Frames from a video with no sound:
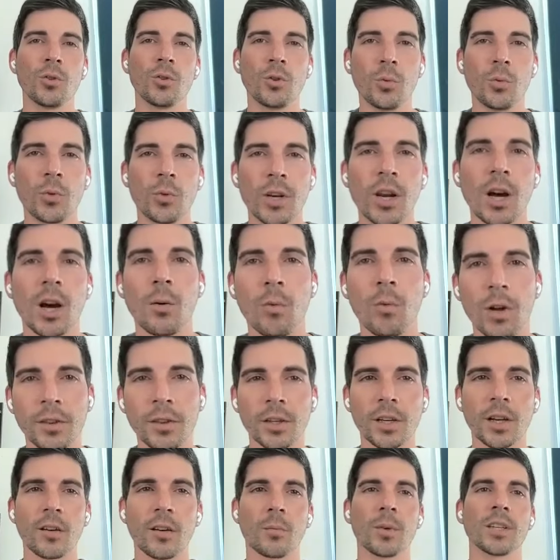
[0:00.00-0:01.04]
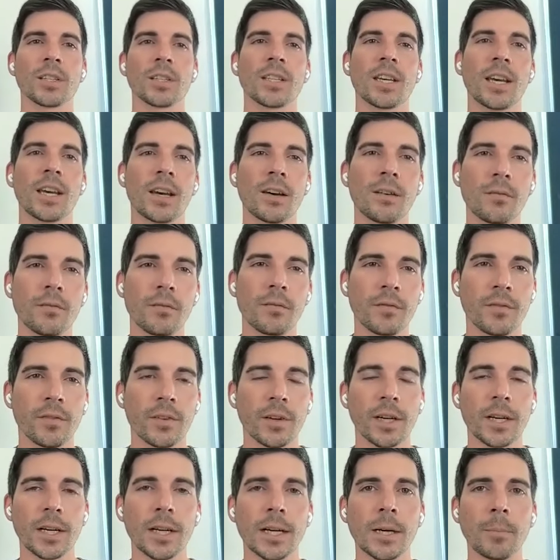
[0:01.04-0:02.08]
do we not want the government to have
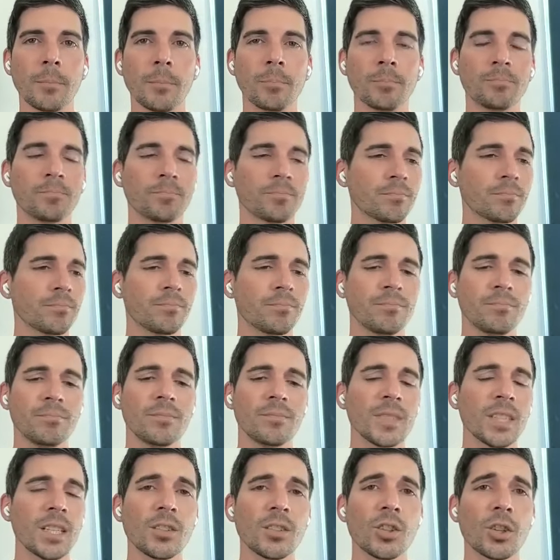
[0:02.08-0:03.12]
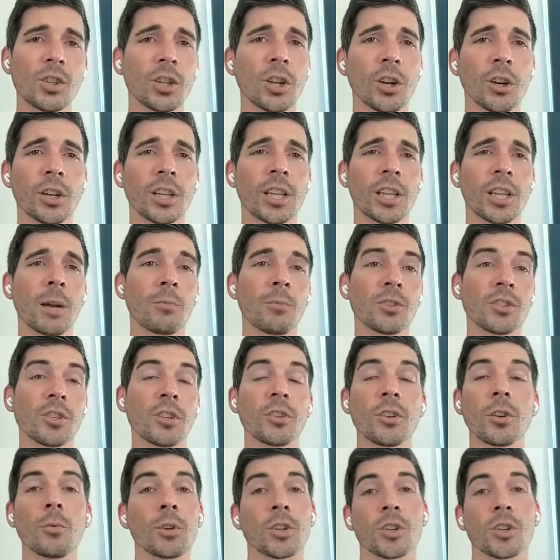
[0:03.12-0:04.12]
security cameras either?